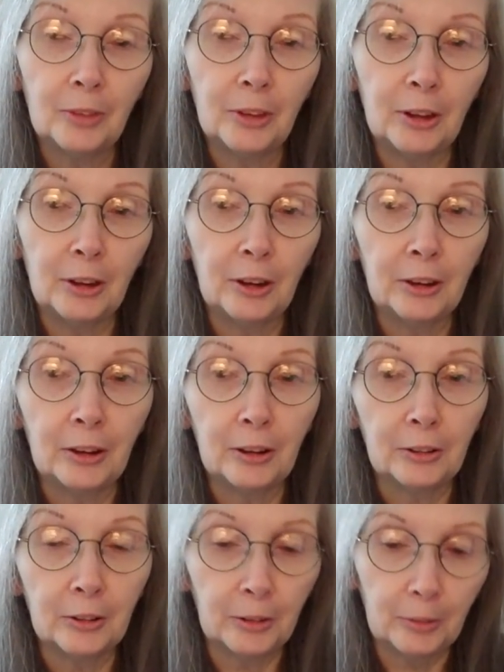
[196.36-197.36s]
that I got
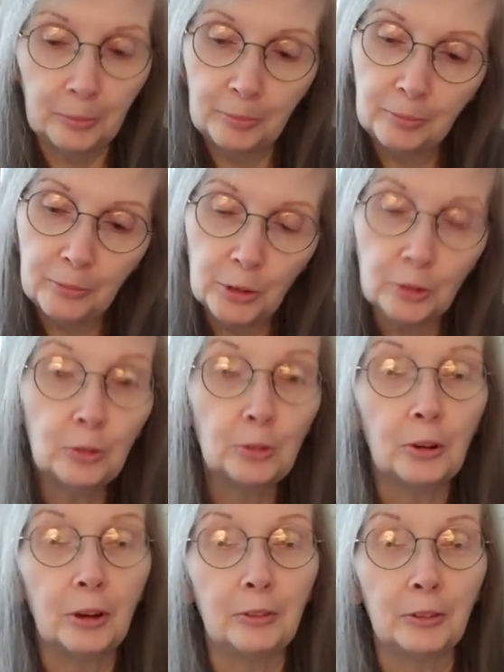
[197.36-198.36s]
a little
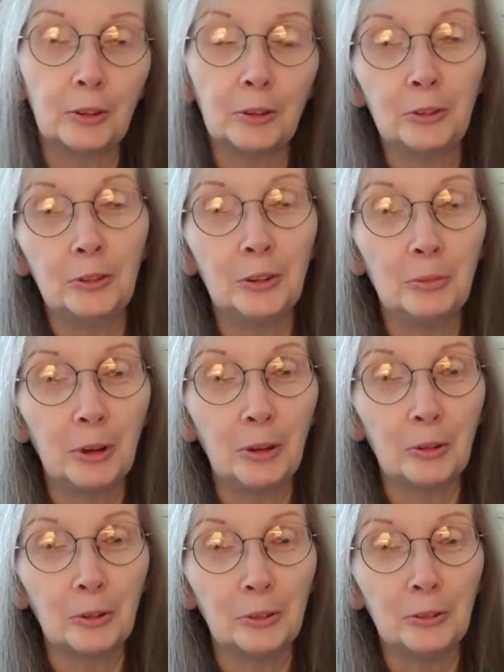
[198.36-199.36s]
screwdriver included in my
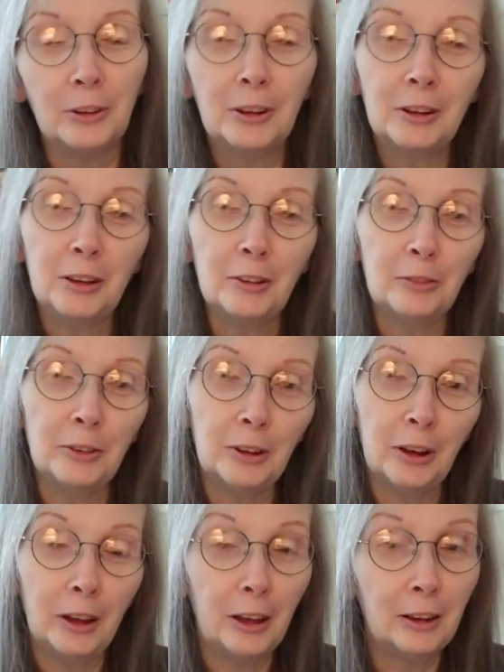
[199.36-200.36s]
order. If
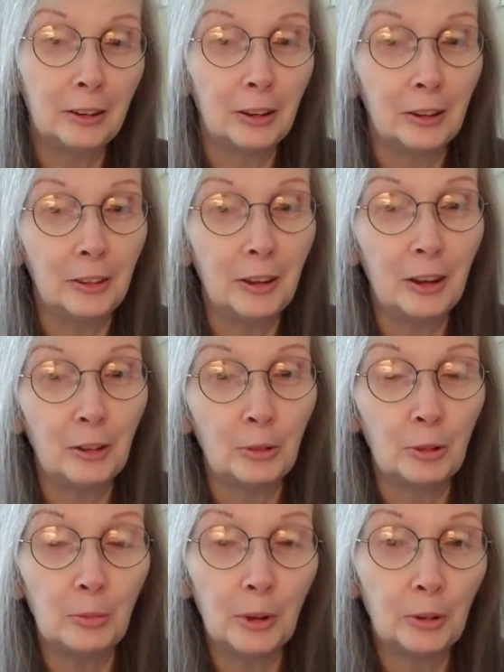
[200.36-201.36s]
I hadn't gotten that, it would
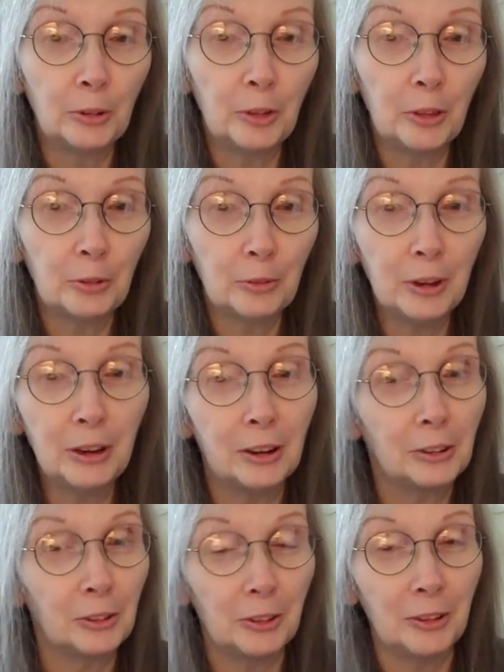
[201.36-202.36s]
have been only
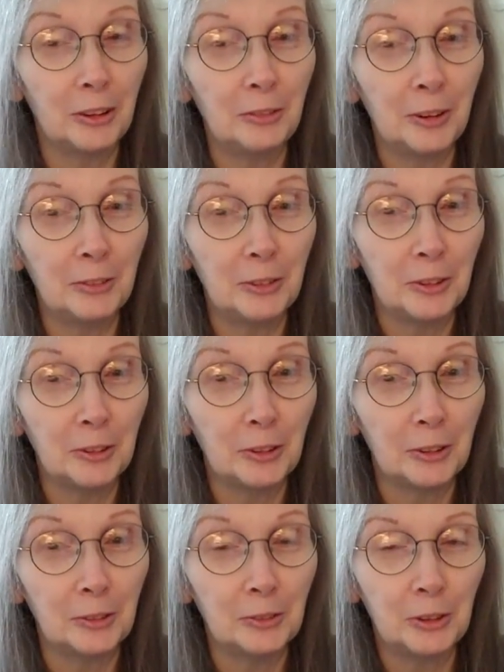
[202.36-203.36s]
$3.95
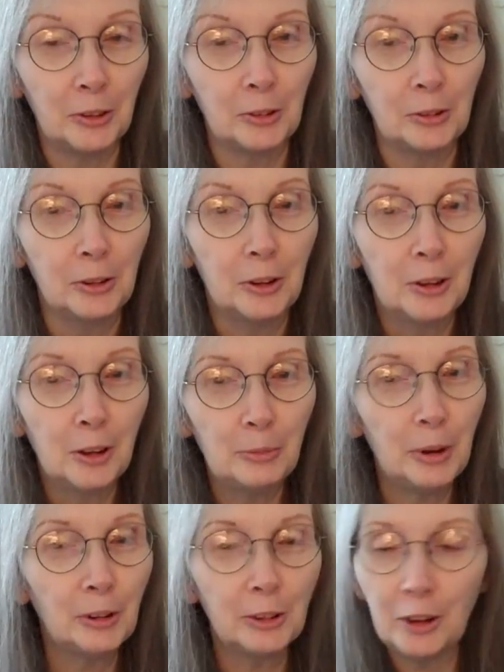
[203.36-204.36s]
off. So
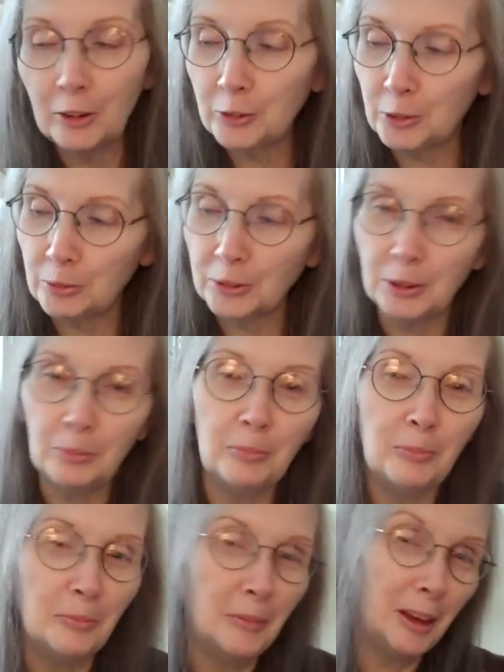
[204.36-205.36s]
apparently I was really
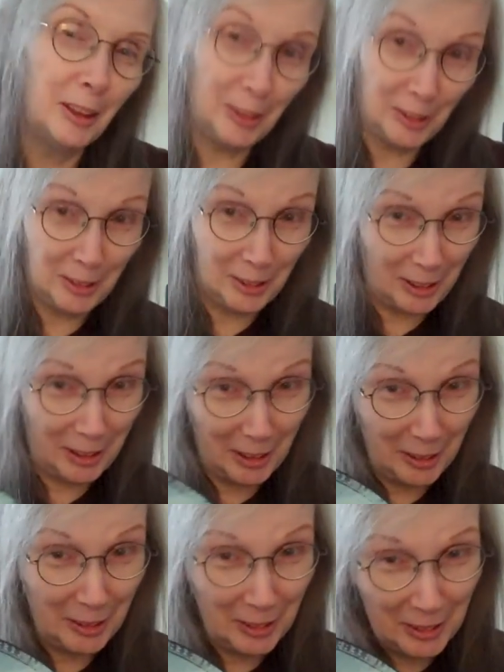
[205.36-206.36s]
meant to
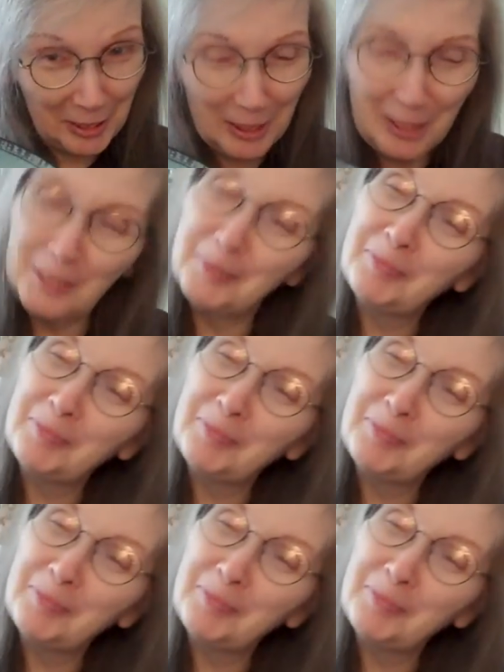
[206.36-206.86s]
get this.